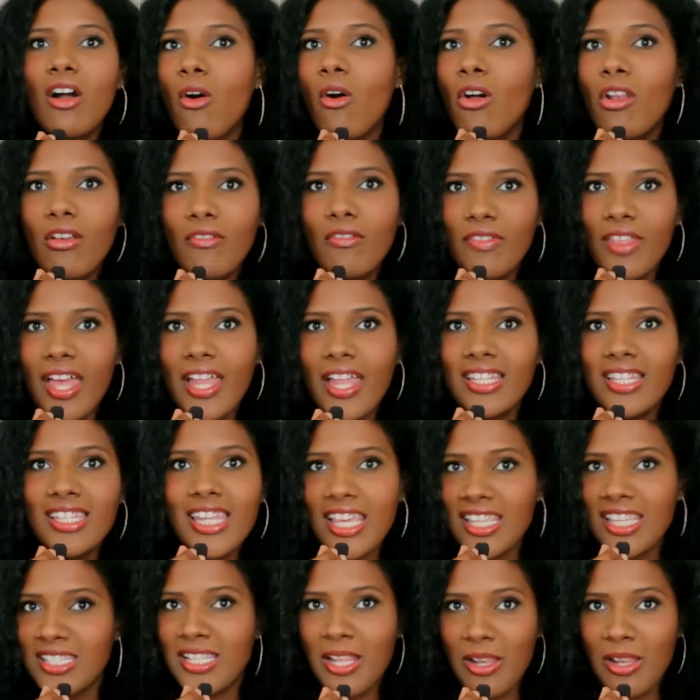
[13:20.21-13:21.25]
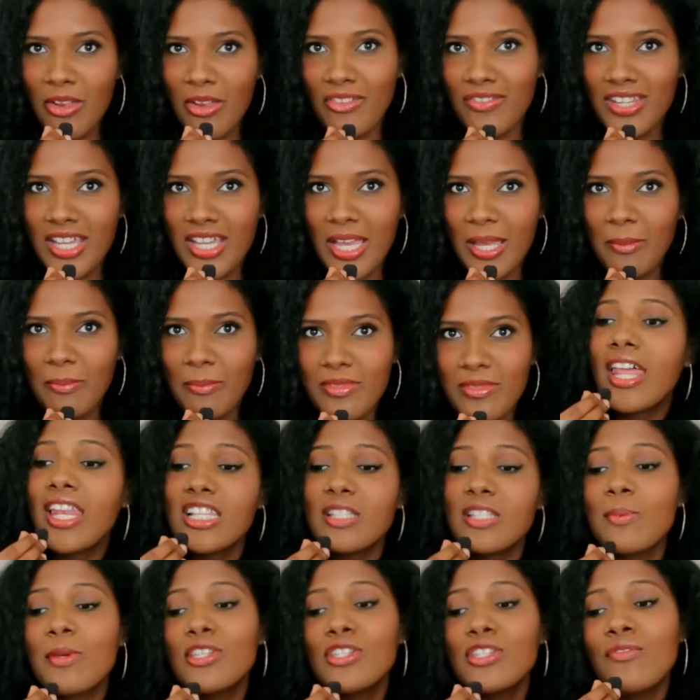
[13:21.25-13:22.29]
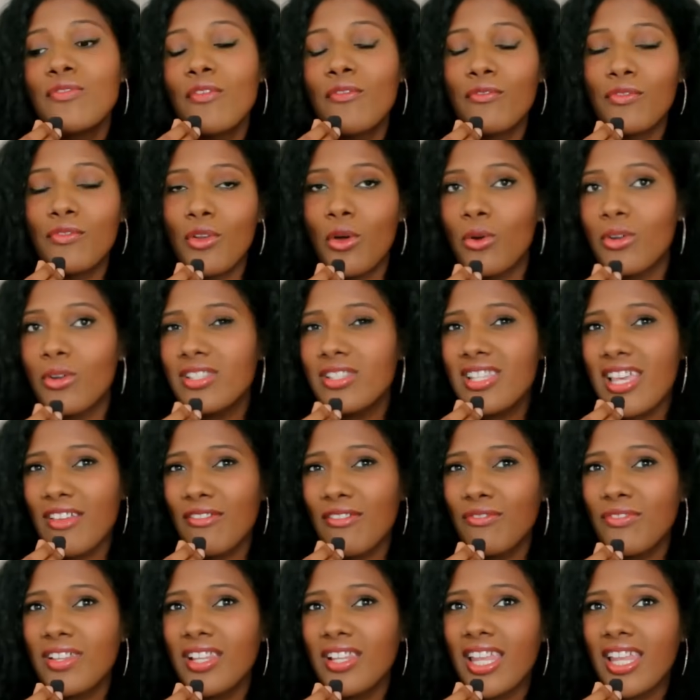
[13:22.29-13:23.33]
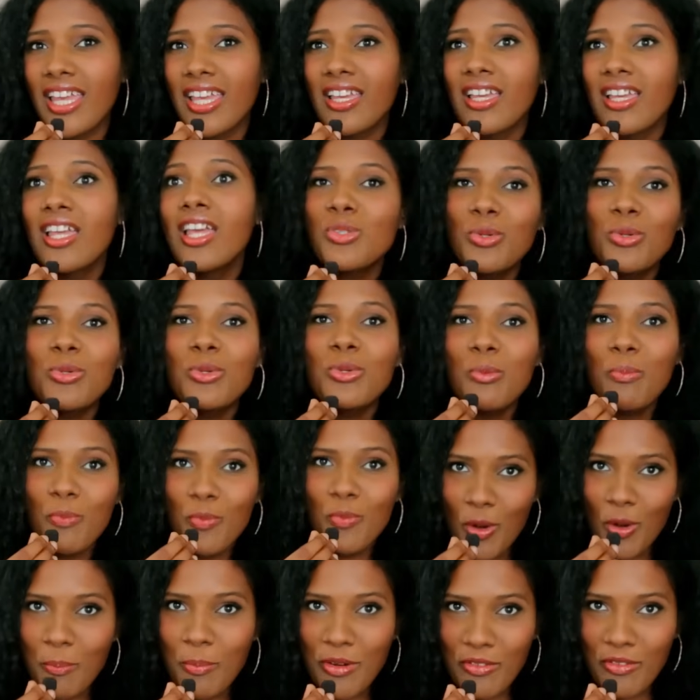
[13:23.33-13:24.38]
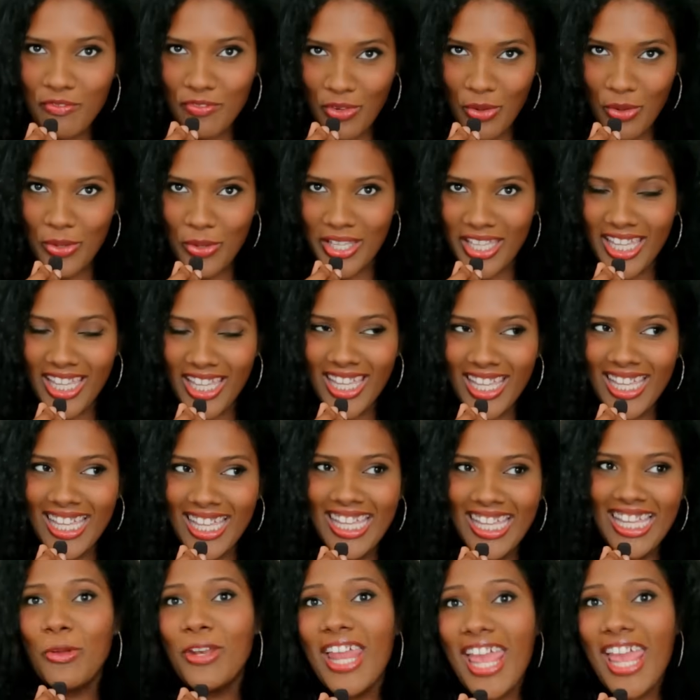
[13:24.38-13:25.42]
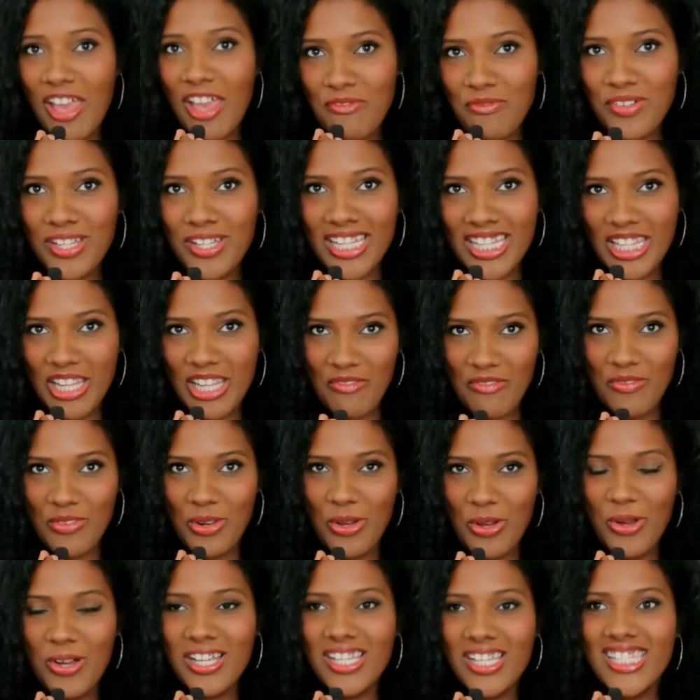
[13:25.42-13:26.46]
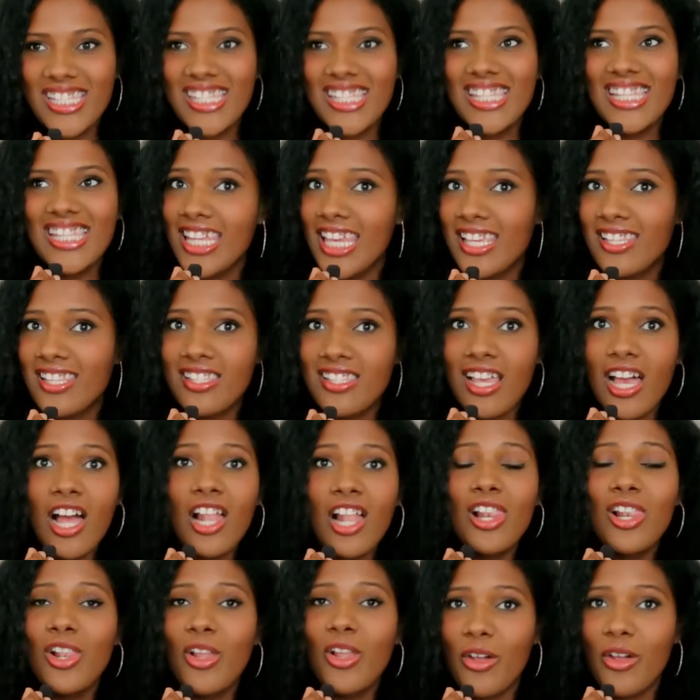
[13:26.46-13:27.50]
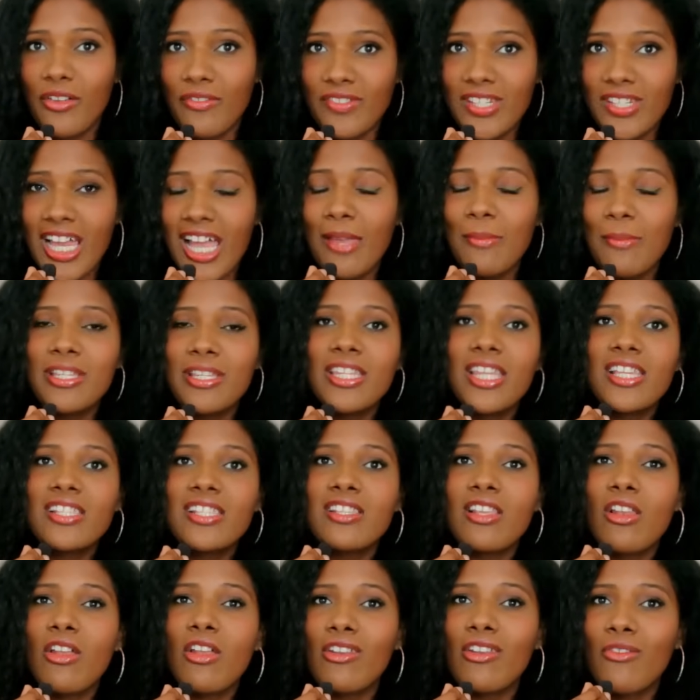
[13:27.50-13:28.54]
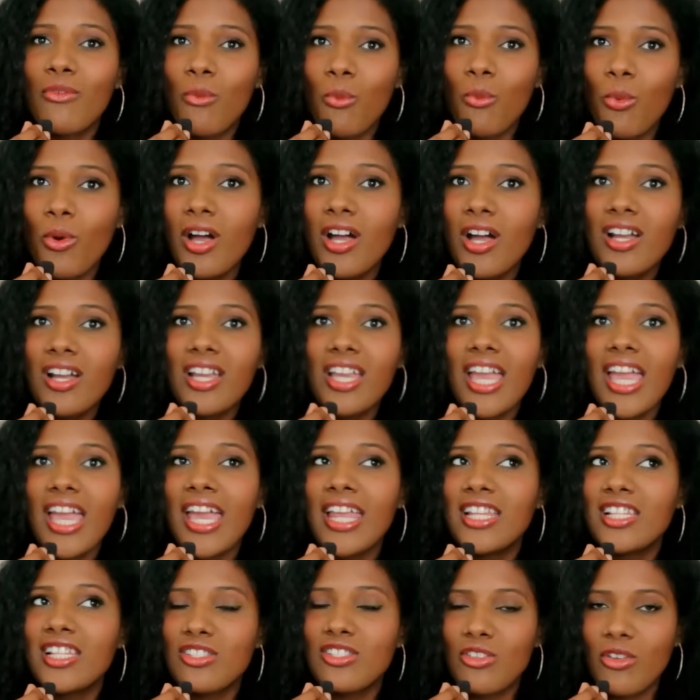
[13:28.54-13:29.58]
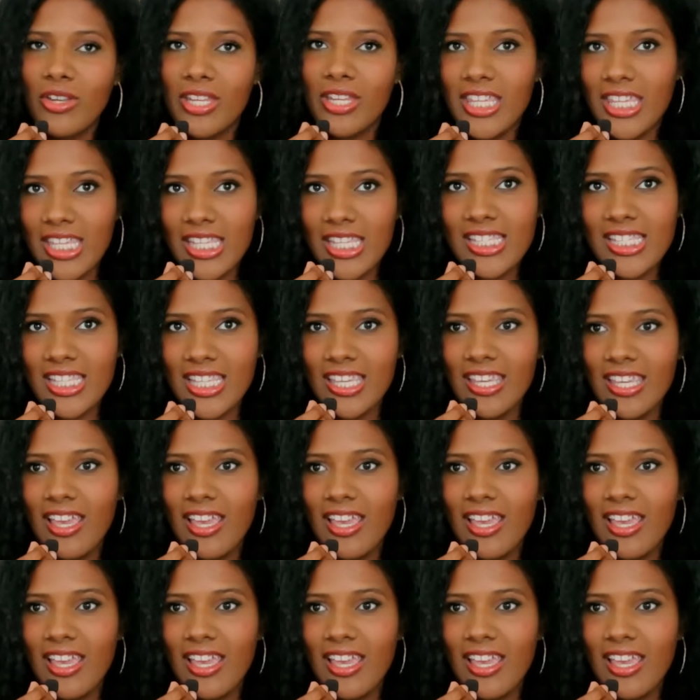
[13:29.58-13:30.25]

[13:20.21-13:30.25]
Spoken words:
All of that takes a lot of time. And especially for vloggers, I feel like those who do proper vlogging, who put effort in their vlogs, it takes a lot of time, it takes a lot of work, and it's not easy.